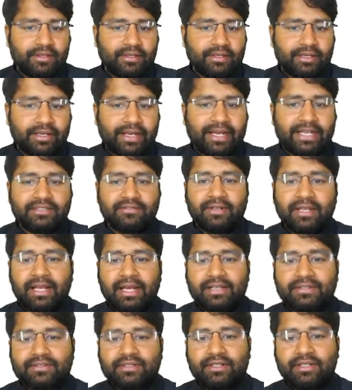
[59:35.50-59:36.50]
as well
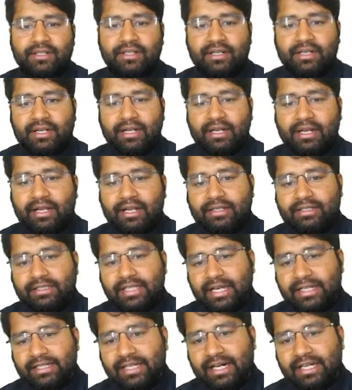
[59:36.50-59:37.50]
as
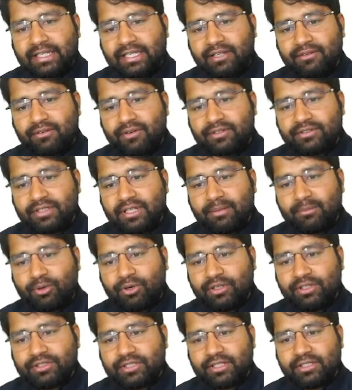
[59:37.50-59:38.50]
hierarchy was
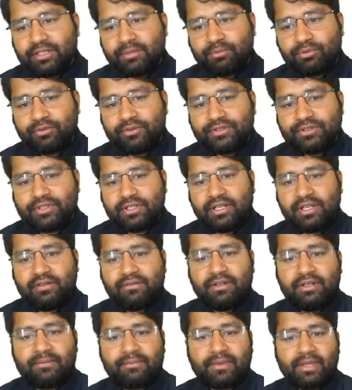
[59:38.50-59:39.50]
abolished at the provincial
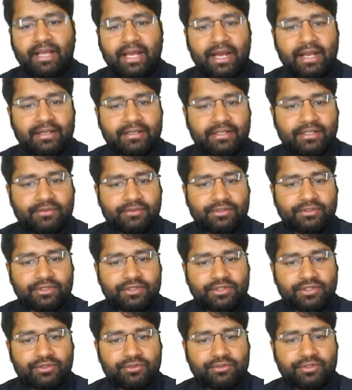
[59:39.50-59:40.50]
level and it was
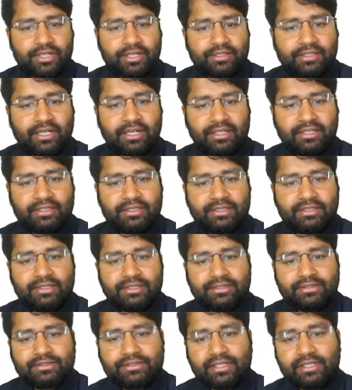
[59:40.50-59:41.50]
introduced at the
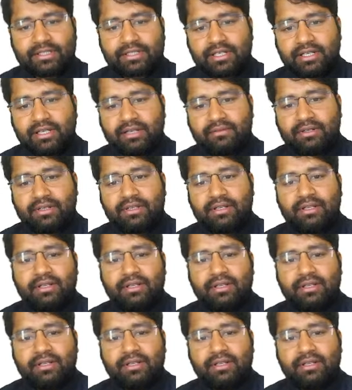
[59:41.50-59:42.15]
central level.